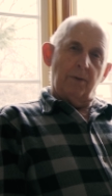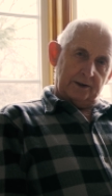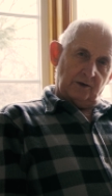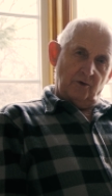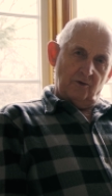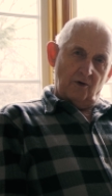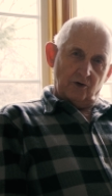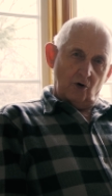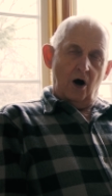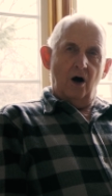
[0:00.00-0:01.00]
But we
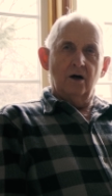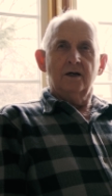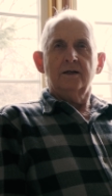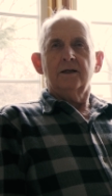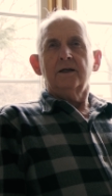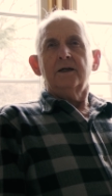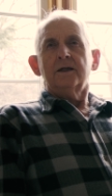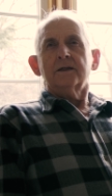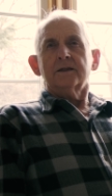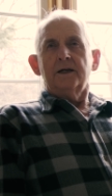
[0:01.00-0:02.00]
were wrong.
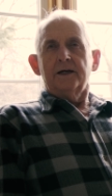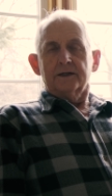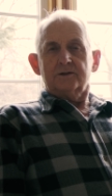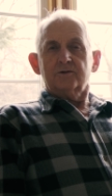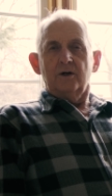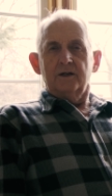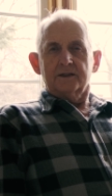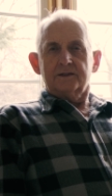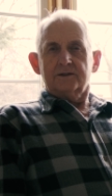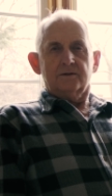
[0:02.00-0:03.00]
It's,
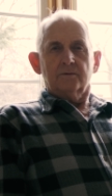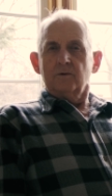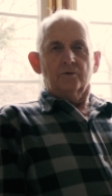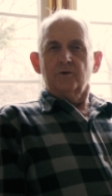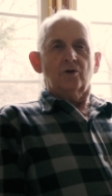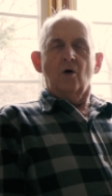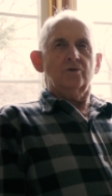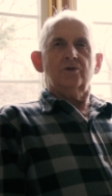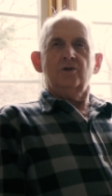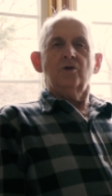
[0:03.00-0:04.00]
it's, we
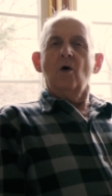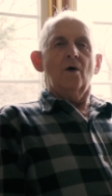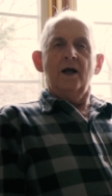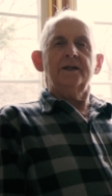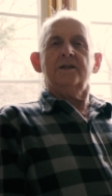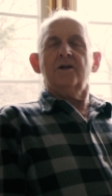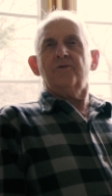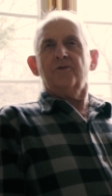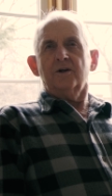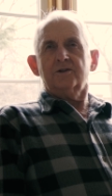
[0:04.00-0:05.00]
don't know any
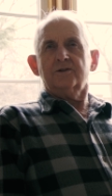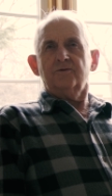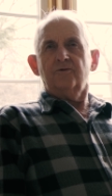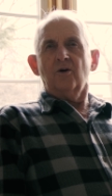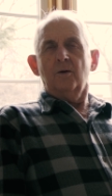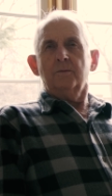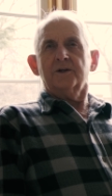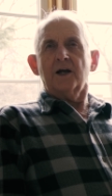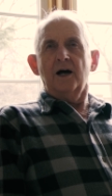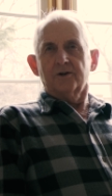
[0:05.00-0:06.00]
difference
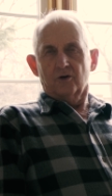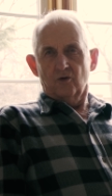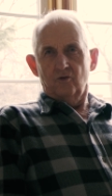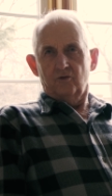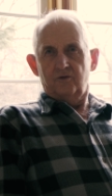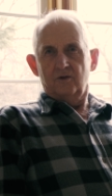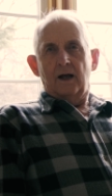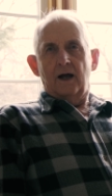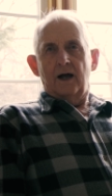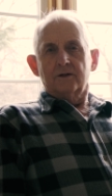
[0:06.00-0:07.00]
from the other roof,
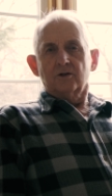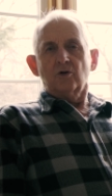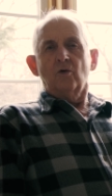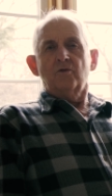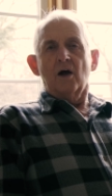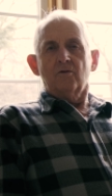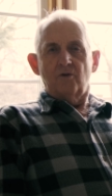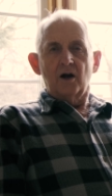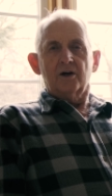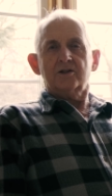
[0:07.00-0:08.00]
and so we are
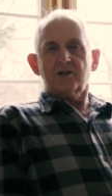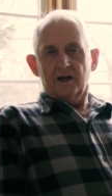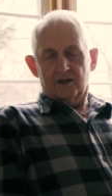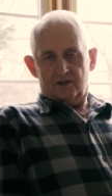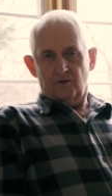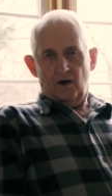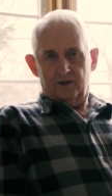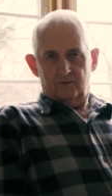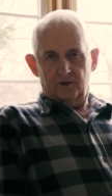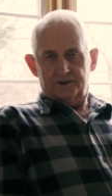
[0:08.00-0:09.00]
very
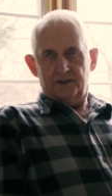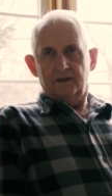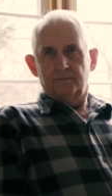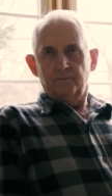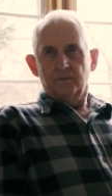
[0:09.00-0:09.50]
satisfied with it.